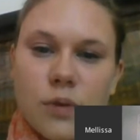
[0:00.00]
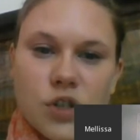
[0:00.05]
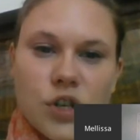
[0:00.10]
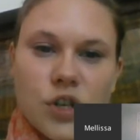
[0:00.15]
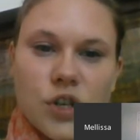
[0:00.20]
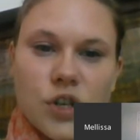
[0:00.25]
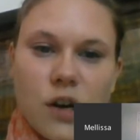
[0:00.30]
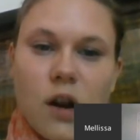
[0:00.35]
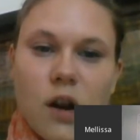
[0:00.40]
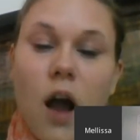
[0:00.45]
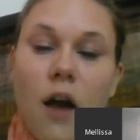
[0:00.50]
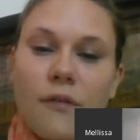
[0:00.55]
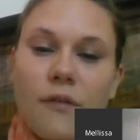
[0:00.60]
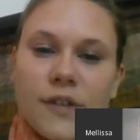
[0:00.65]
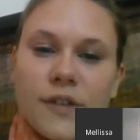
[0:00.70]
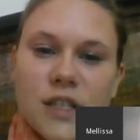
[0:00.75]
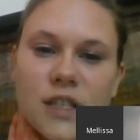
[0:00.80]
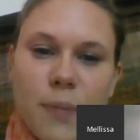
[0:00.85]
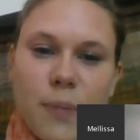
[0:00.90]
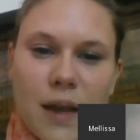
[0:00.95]
with shared
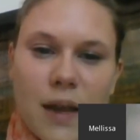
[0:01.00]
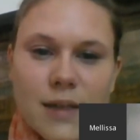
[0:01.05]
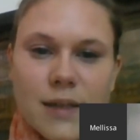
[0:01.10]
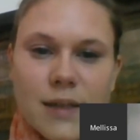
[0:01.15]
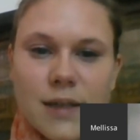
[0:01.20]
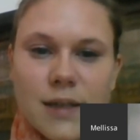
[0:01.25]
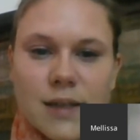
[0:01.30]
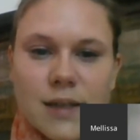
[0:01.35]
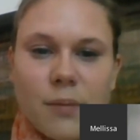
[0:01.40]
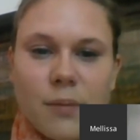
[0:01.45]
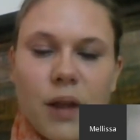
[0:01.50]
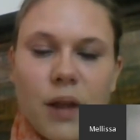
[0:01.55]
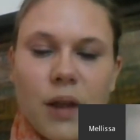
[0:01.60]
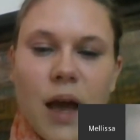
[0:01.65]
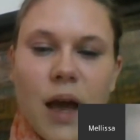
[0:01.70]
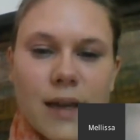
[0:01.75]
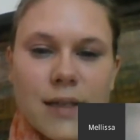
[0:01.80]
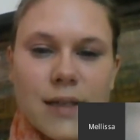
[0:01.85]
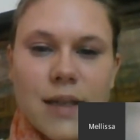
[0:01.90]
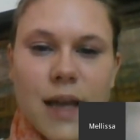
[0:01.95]
office space,
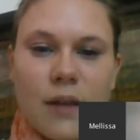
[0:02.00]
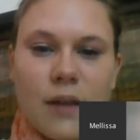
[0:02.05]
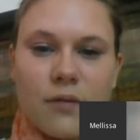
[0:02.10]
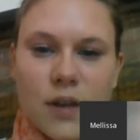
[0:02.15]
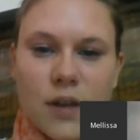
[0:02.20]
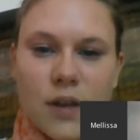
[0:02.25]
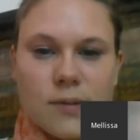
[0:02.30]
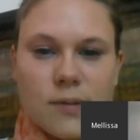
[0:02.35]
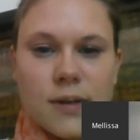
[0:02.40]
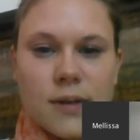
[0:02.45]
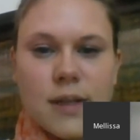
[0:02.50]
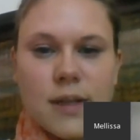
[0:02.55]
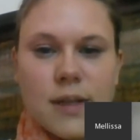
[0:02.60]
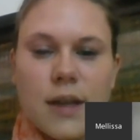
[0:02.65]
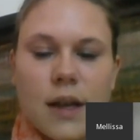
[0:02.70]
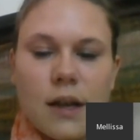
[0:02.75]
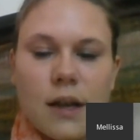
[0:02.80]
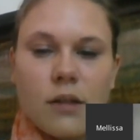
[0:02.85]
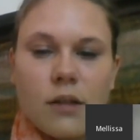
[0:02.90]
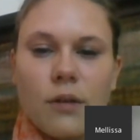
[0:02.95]
supplies, and
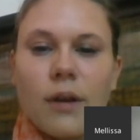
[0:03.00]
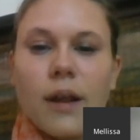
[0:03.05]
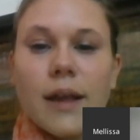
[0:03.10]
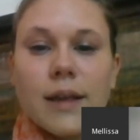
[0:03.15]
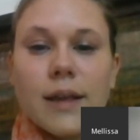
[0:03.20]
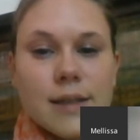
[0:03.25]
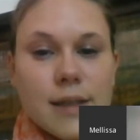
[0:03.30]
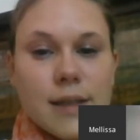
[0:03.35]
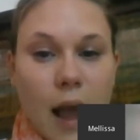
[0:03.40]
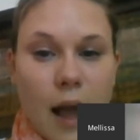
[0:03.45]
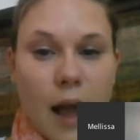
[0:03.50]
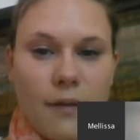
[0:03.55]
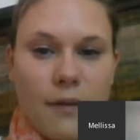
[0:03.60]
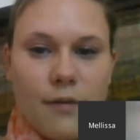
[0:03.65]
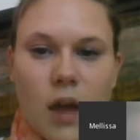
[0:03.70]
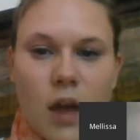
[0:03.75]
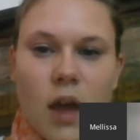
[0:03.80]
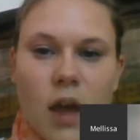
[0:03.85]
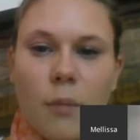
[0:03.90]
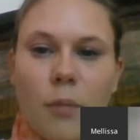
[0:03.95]
resources, including staff.